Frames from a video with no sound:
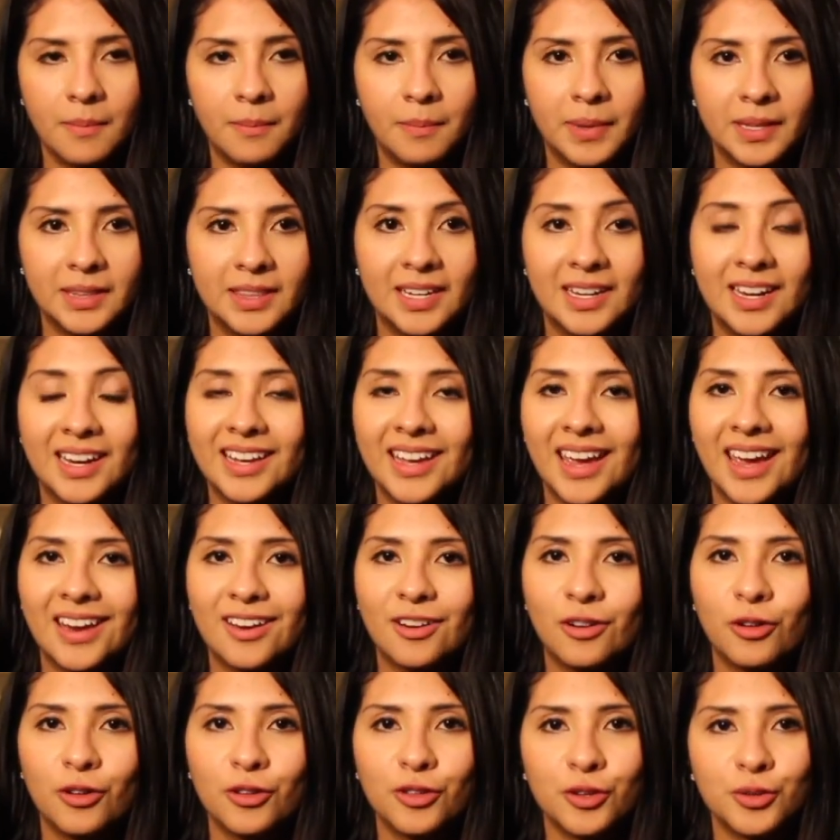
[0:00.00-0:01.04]
But then
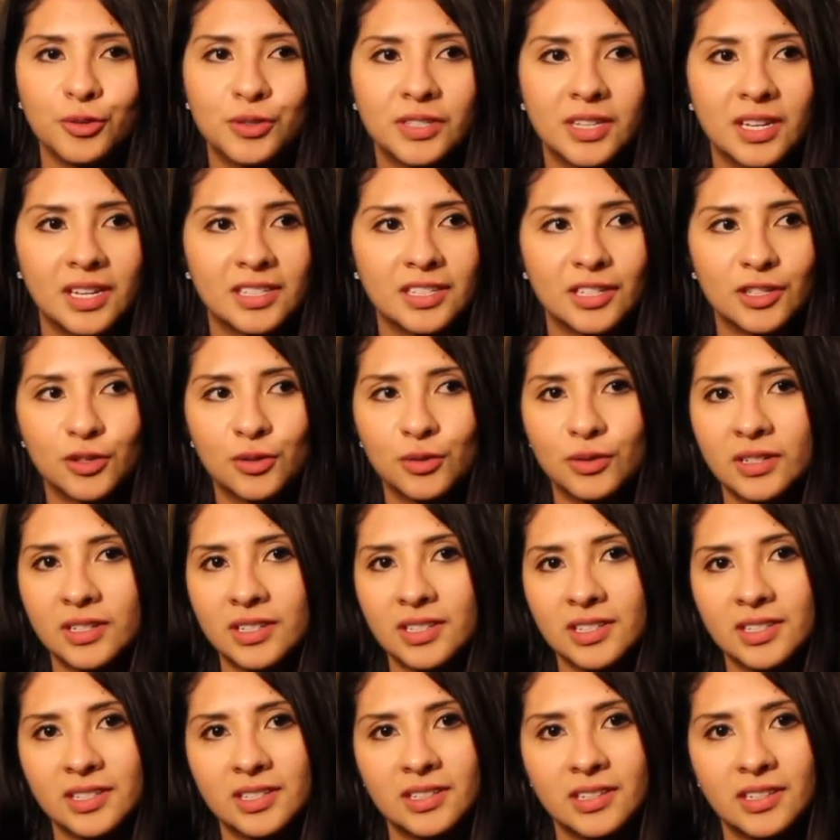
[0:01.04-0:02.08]
again, all those things, as soon
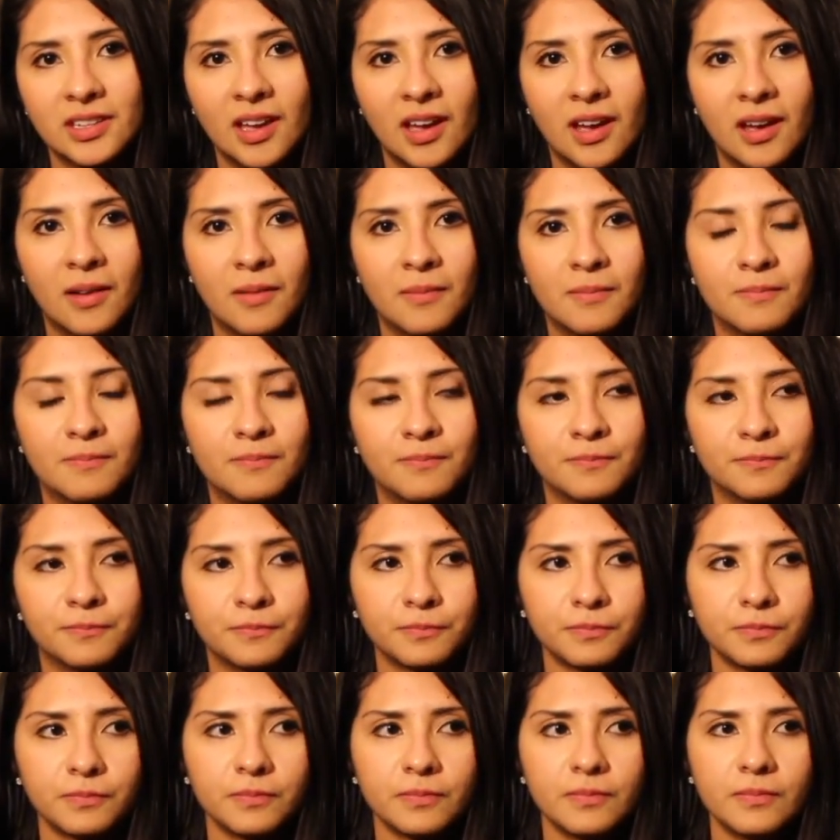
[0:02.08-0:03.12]
as
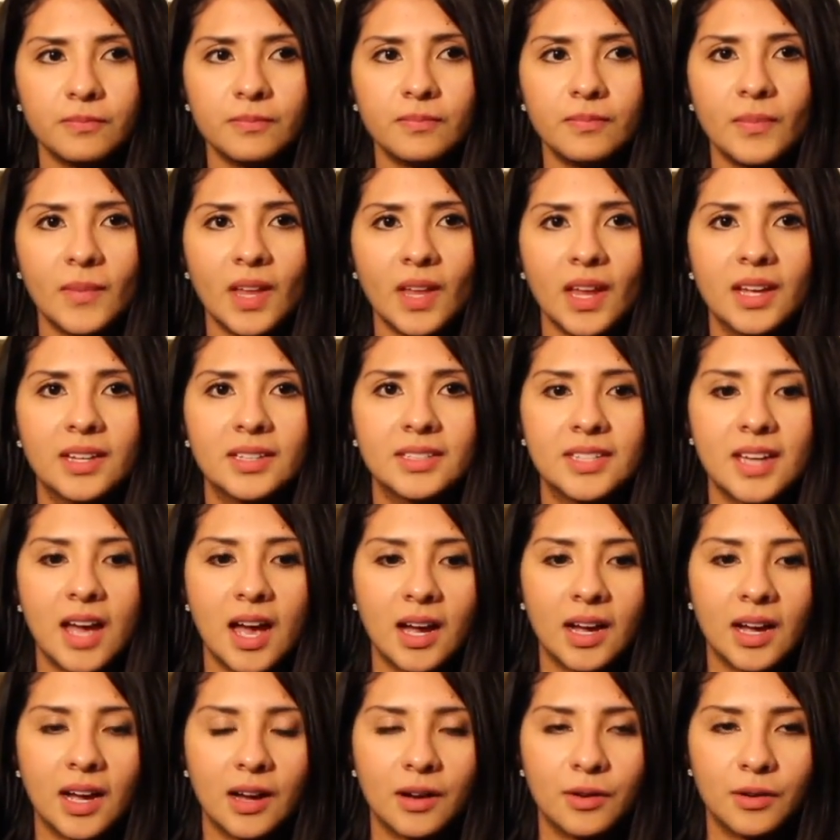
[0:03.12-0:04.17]

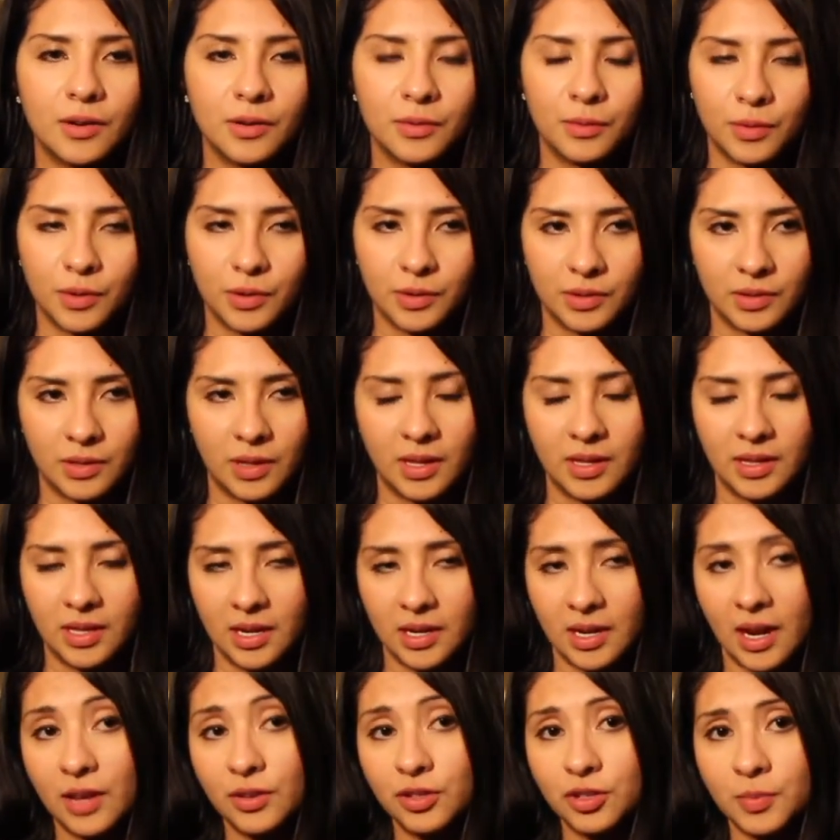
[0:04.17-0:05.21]
DACA, the
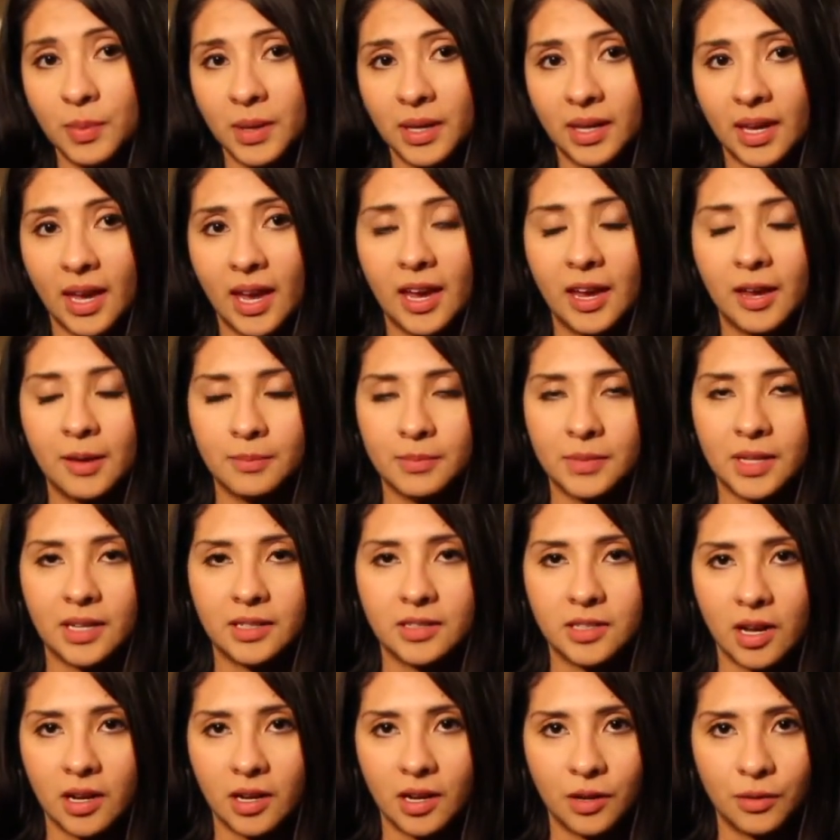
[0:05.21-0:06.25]
announcement came that
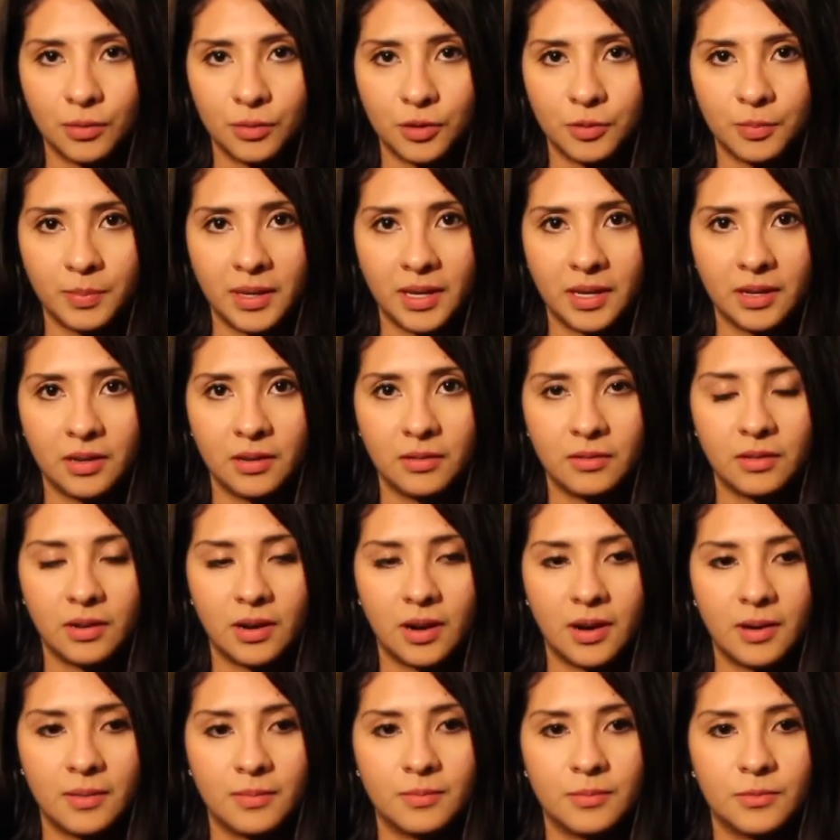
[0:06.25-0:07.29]
DACA would be
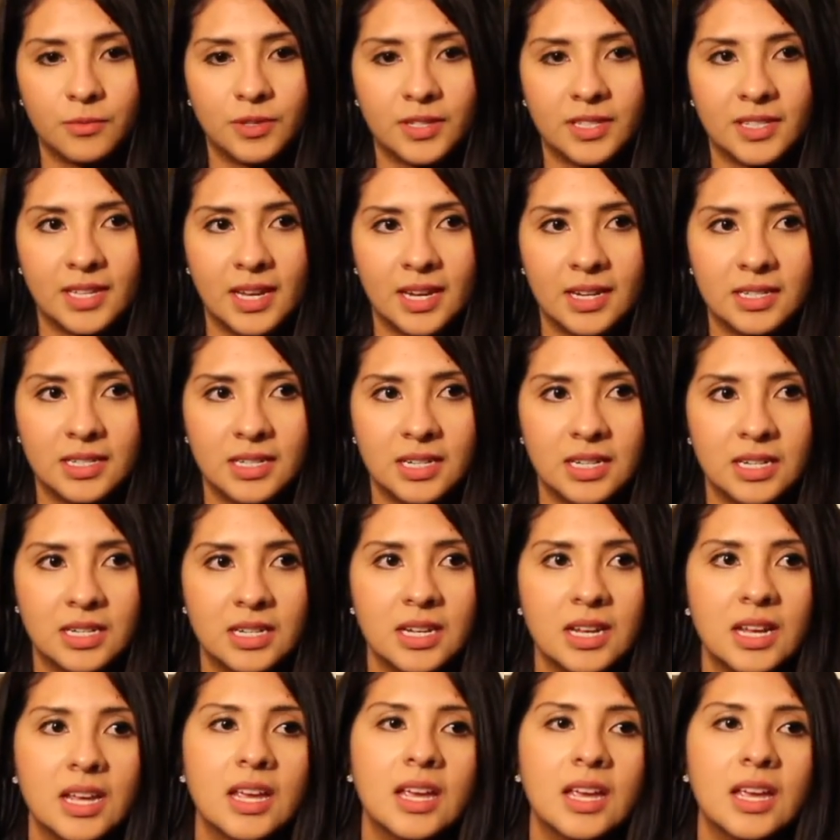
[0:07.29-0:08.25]
rescinded,